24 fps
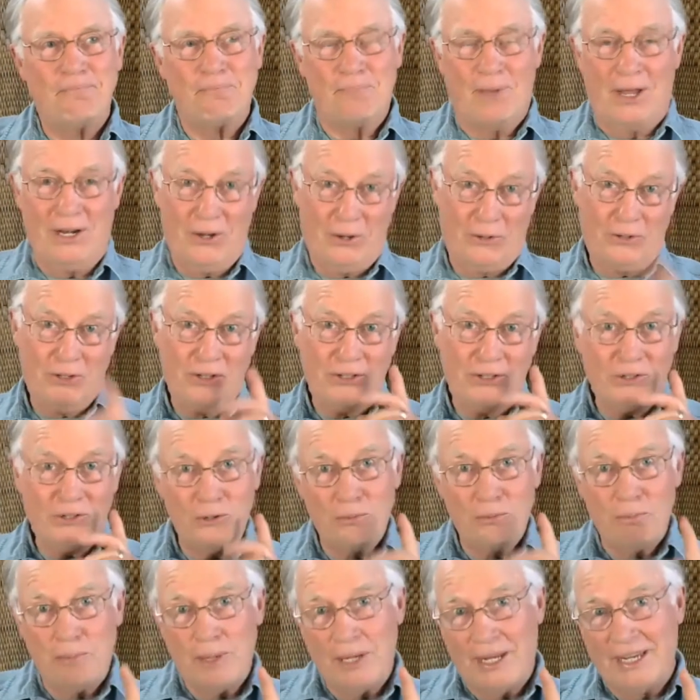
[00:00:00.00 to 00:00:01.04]
My nose is
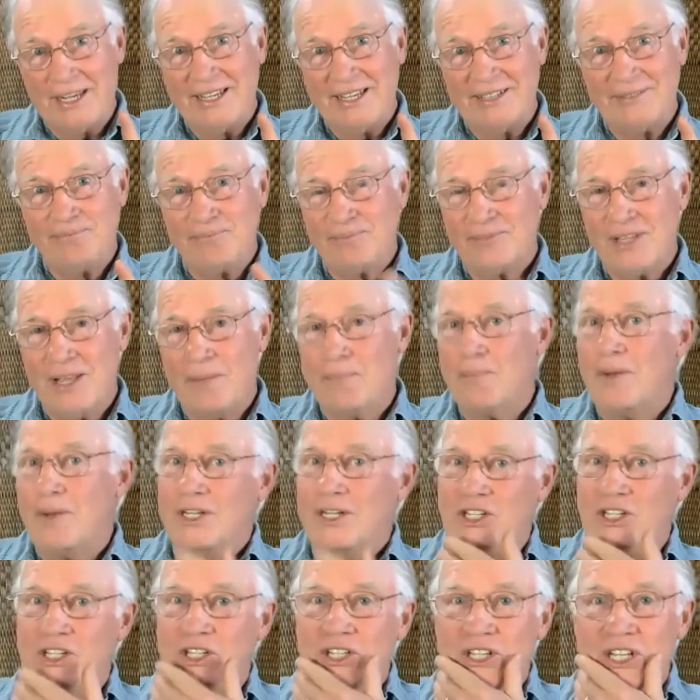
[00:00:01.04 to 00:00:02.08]
too big. My
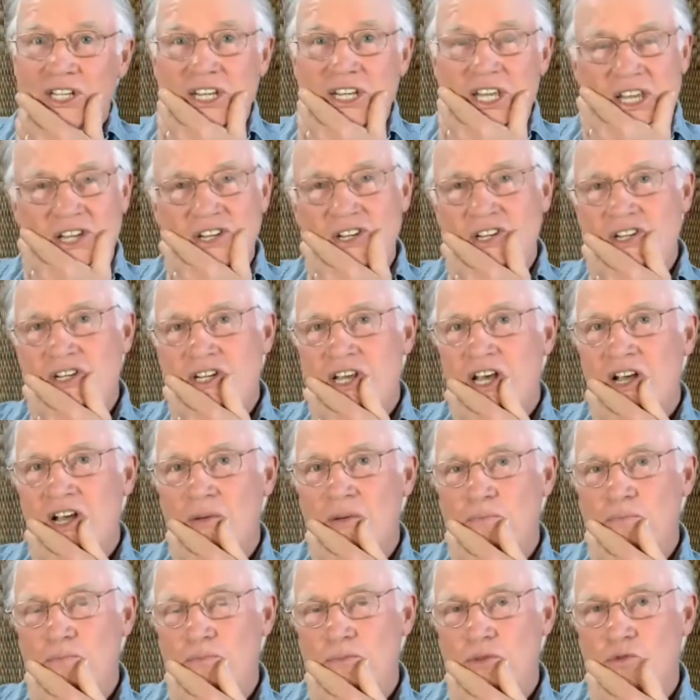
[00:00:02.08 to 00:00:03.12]
chin is
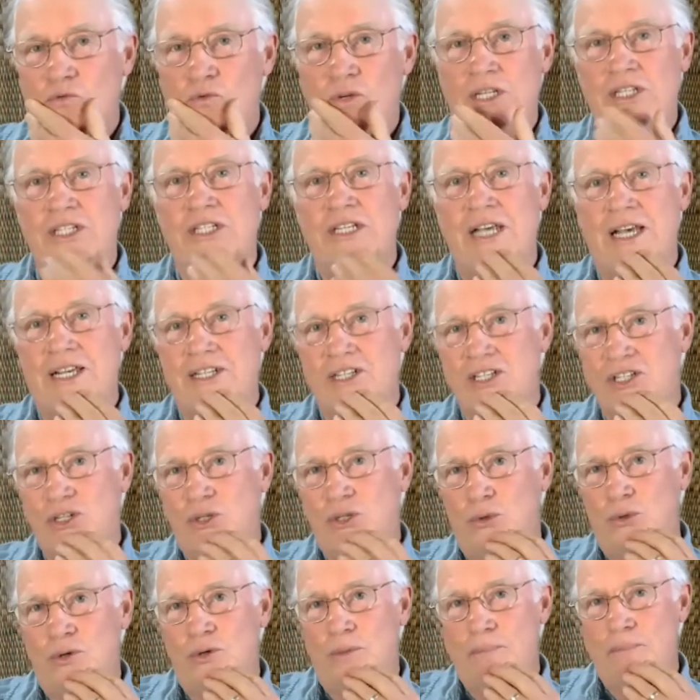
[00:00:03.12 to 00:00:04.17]
recessed
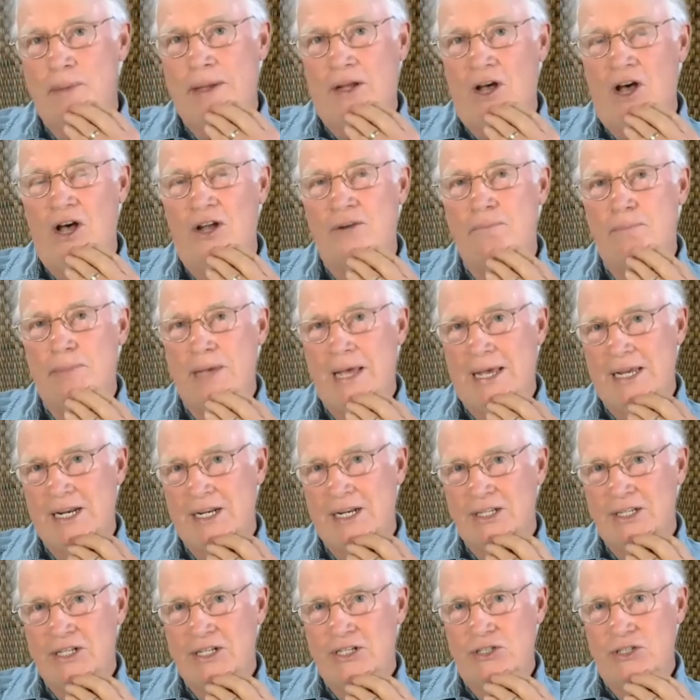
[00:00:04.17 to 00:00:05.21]
to an
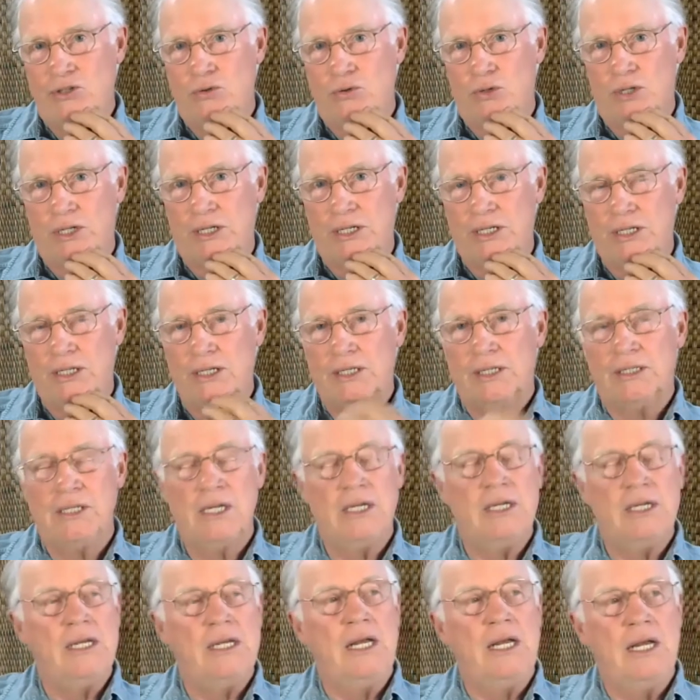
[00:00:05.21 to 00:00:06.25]
unmanly degree.
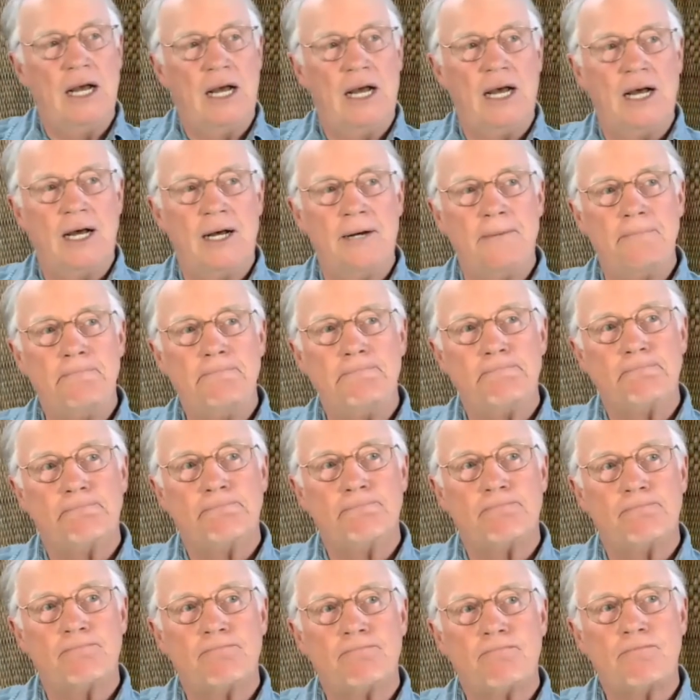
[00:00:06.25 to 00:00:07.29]
Um,
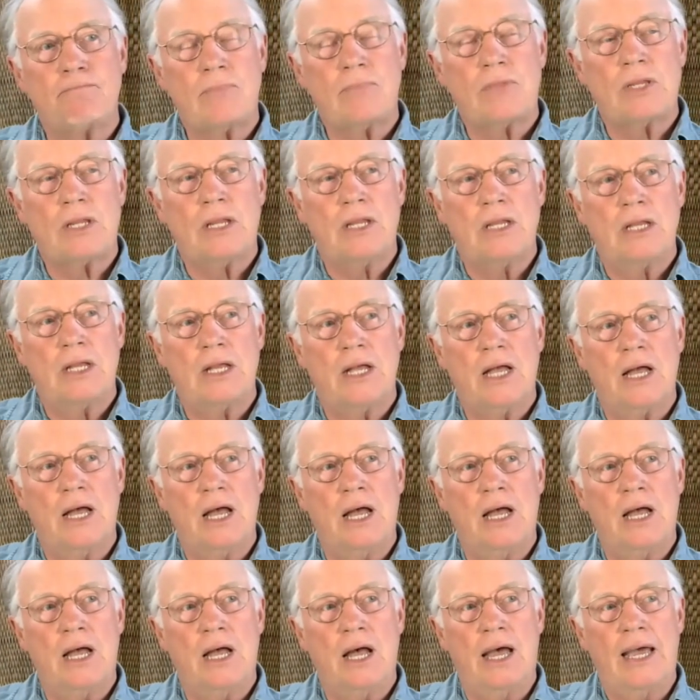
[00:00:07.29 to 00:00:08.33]

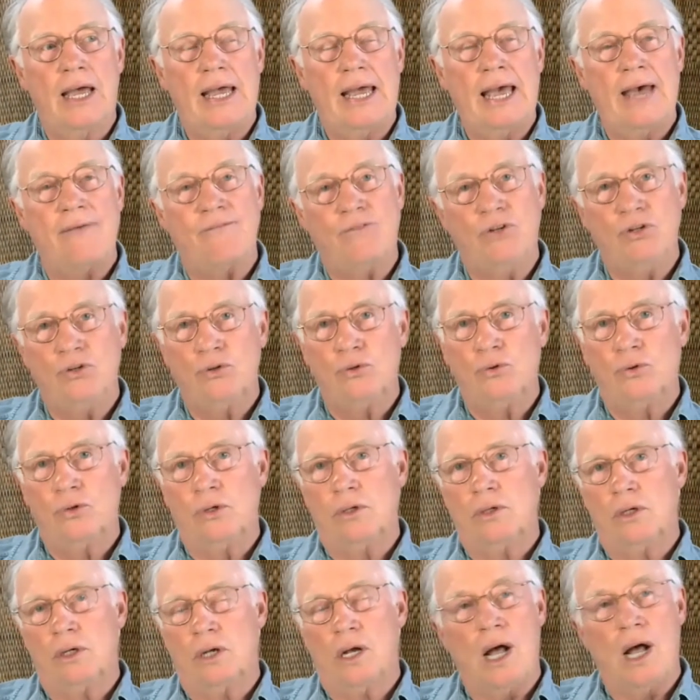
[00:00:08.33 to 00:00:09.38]
I have to
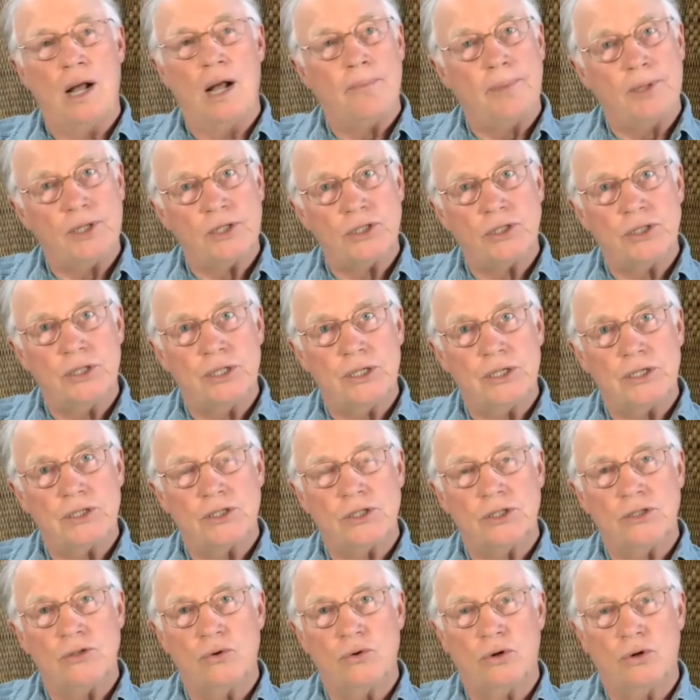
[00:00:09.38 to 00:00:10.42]
accomplish
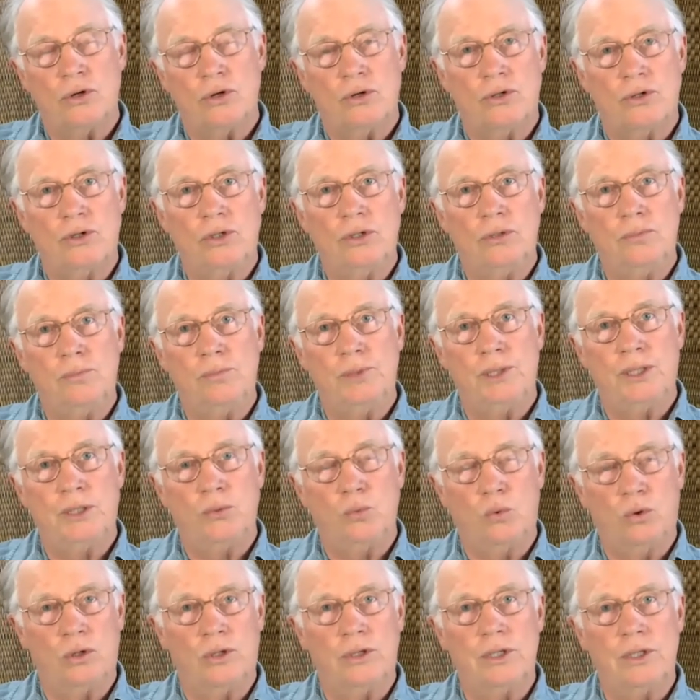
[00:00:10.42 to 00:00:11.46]
things in order to be
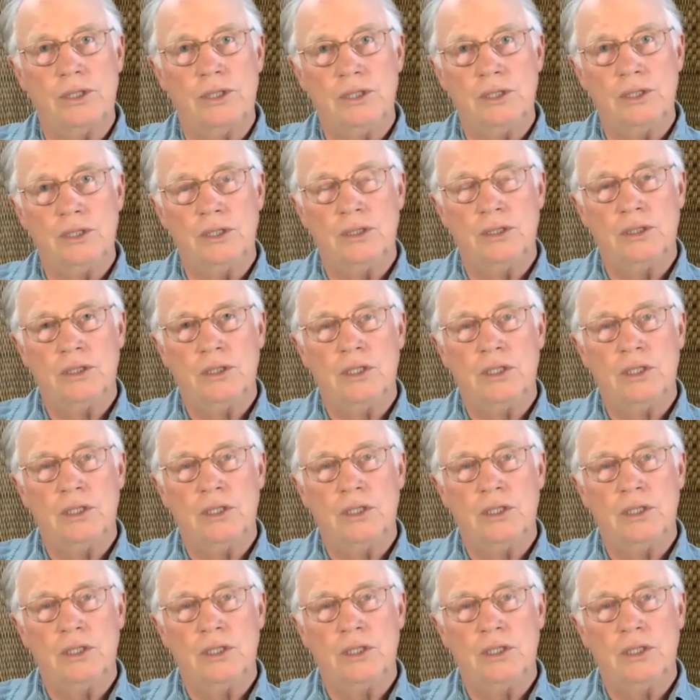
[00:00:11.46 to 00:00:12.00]
worthy.